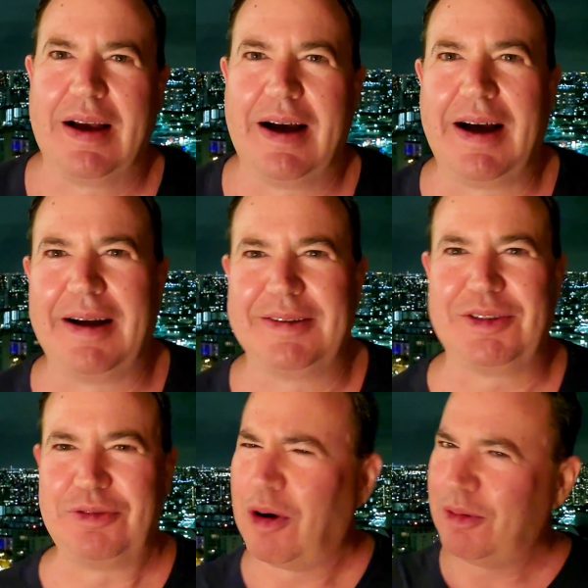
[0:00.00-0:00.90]
uh,
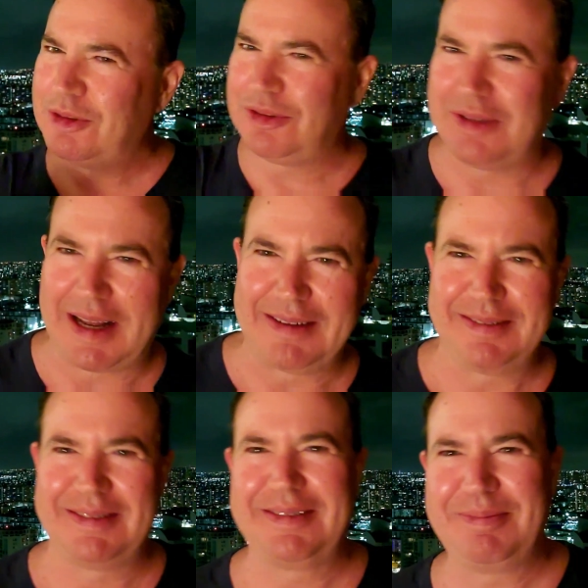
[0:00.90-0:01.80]
so always do that.
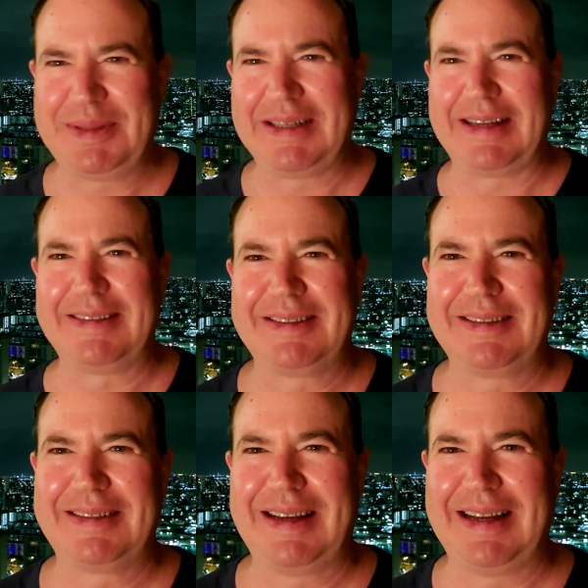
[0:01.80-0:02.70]
Be nice,
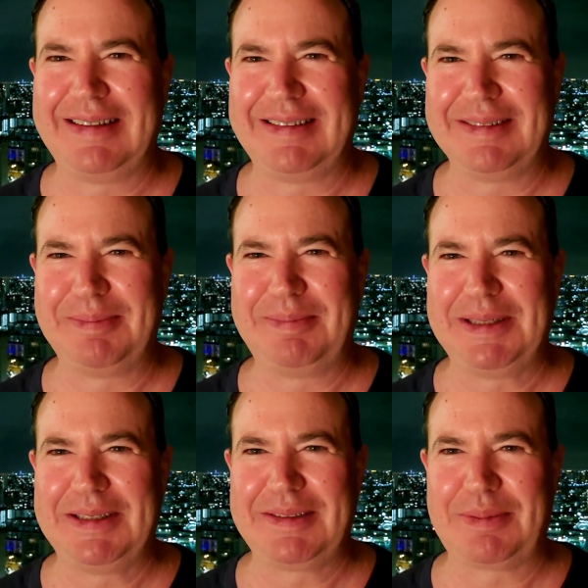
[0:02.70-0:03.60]
and you'll
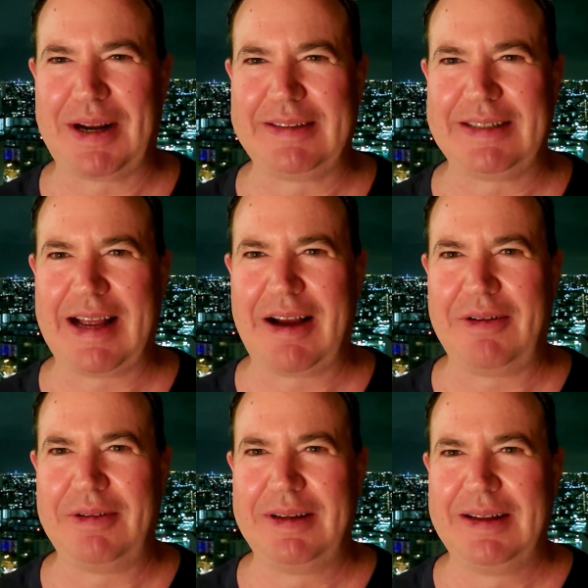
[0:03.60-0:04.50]
be surprised at
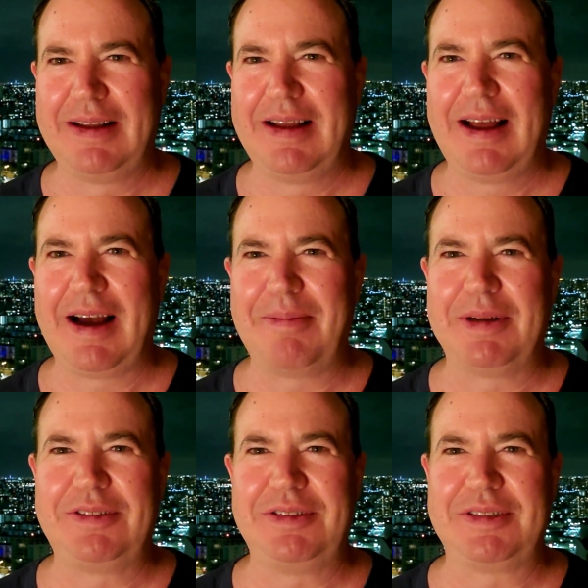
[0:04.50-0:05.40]
how how
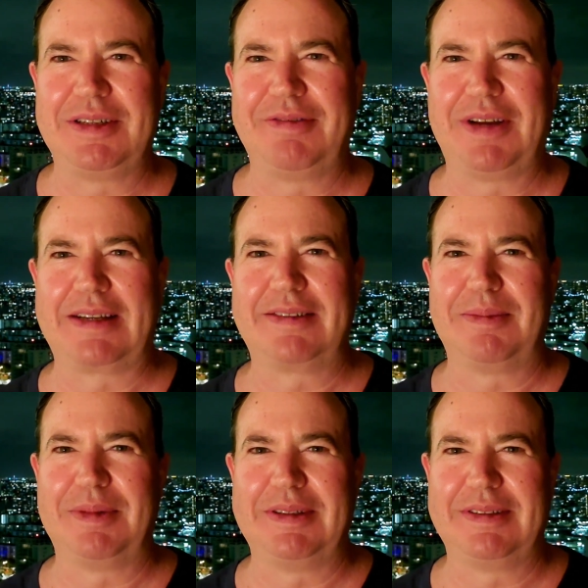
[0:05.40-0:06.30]
much you can affect
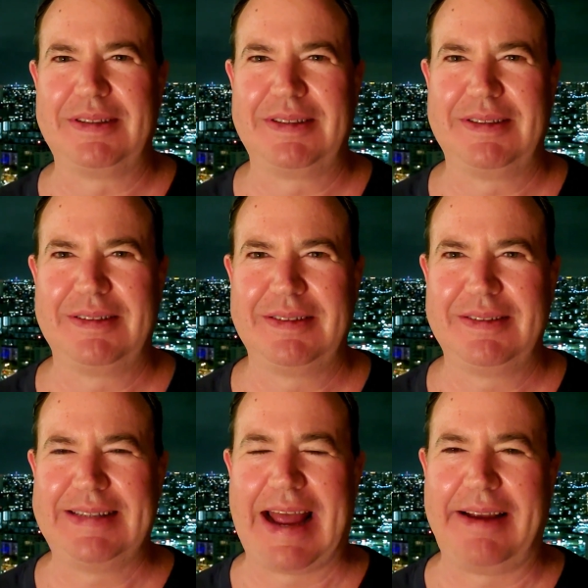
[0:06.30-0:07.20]
someone's
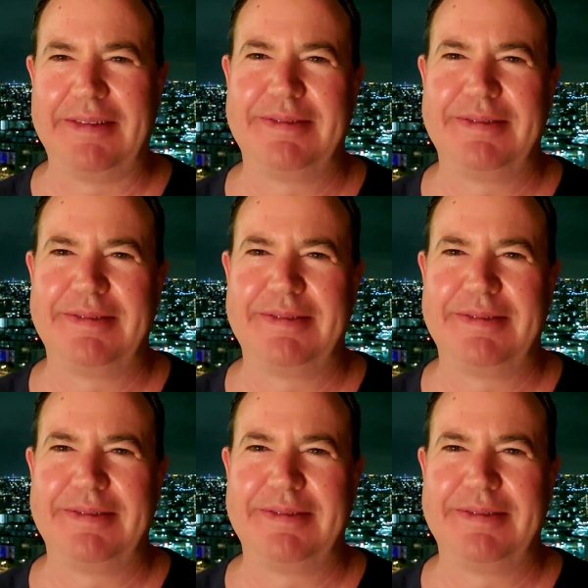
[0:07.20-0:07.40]
day.